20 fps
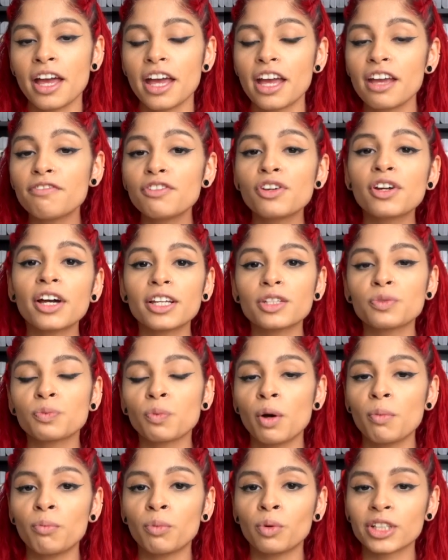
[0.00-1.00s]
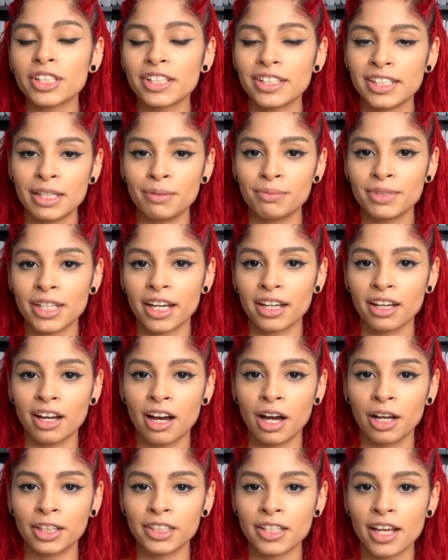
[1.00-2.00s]
if you guys want more Steam Deck
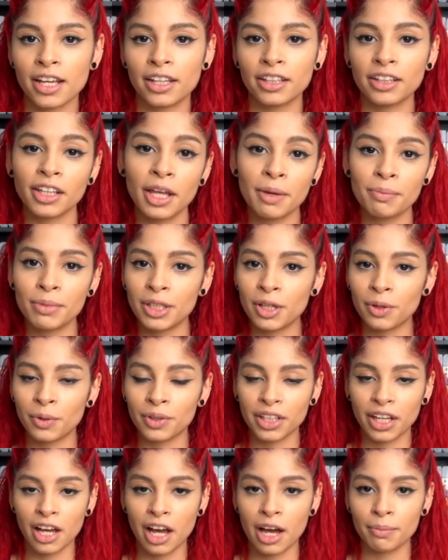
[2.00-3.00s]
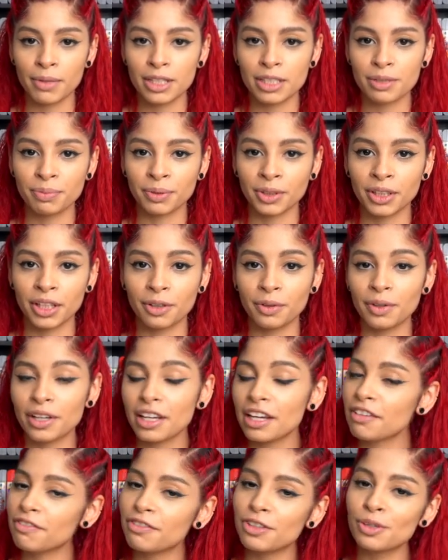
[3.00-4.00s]
content, let me know in the comments below.
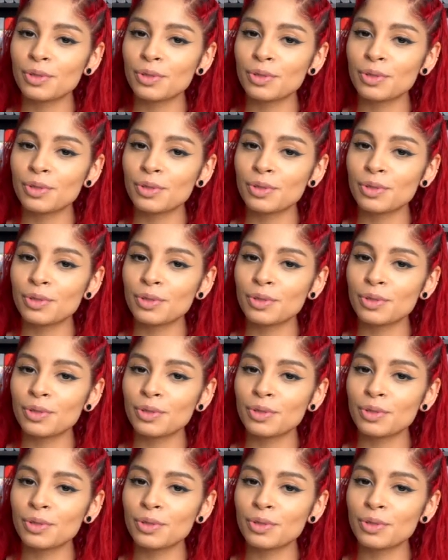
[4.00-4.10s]
If you